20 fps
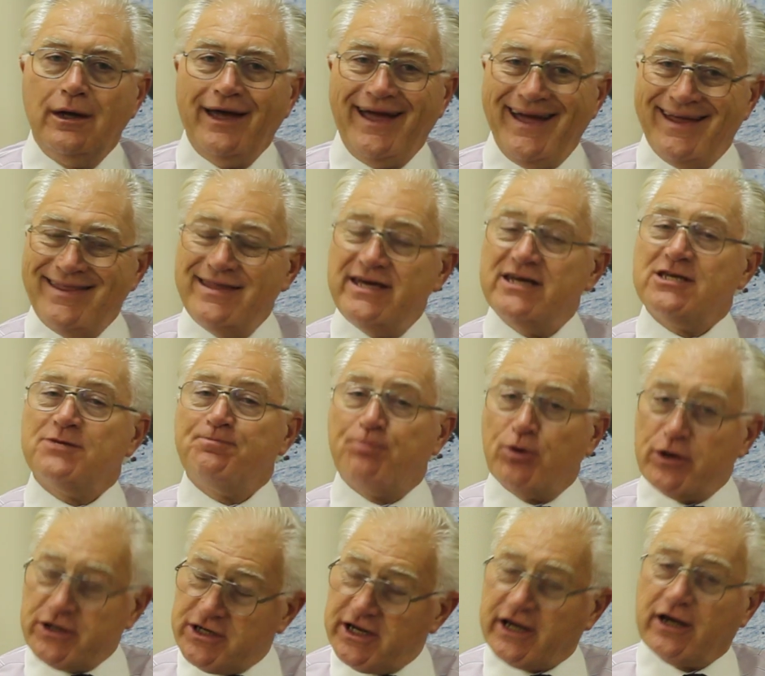In this
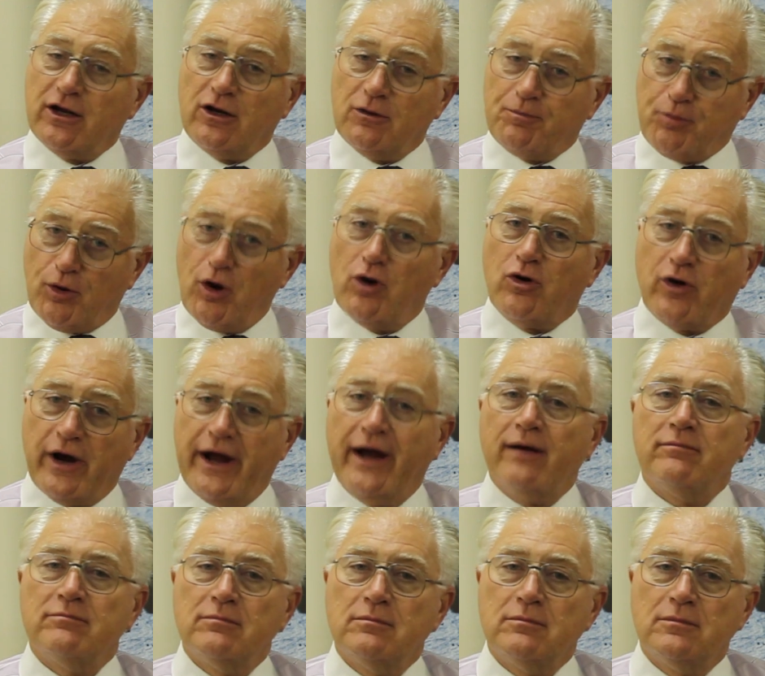particular program,
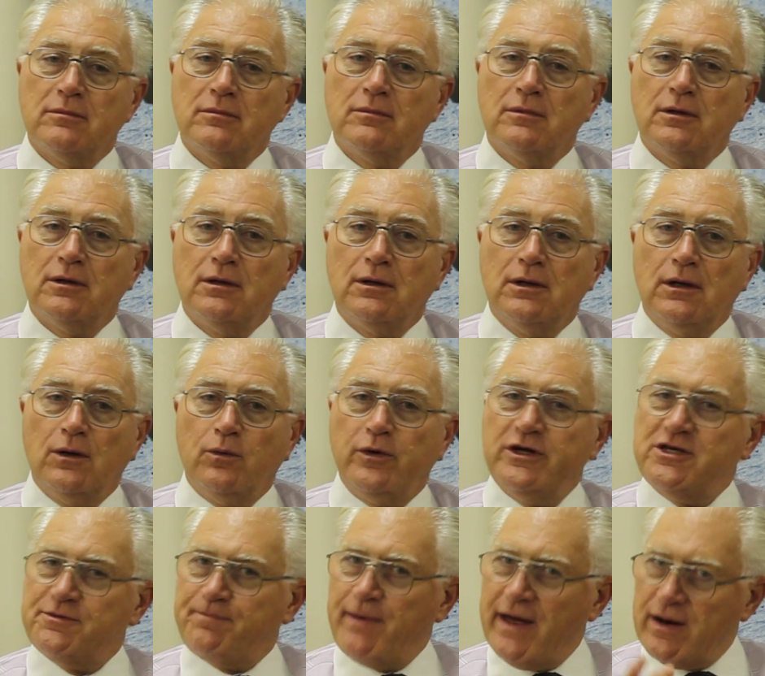we
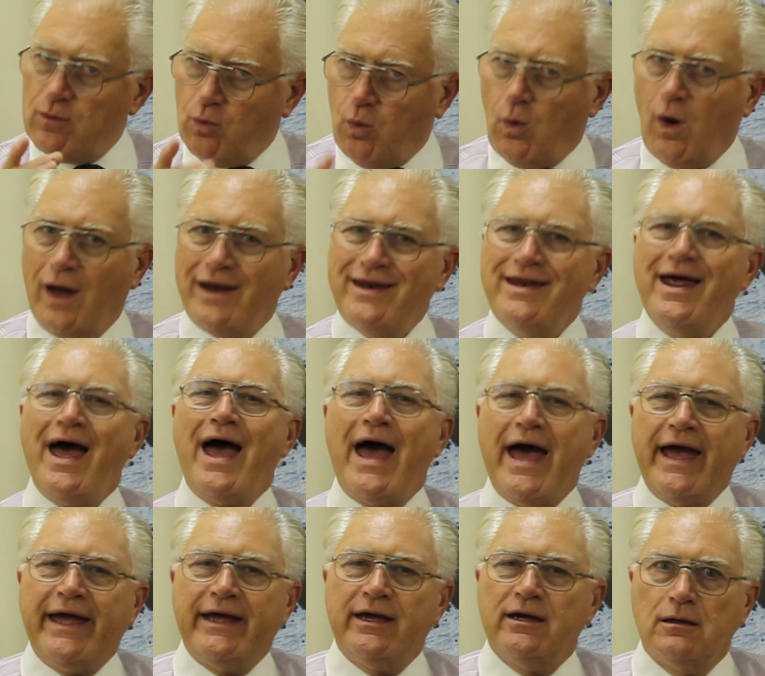spend one
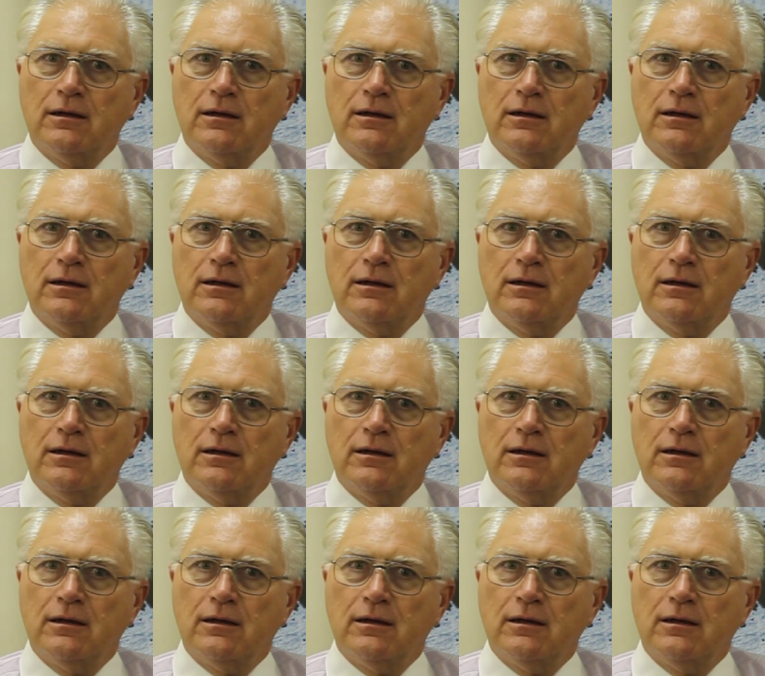day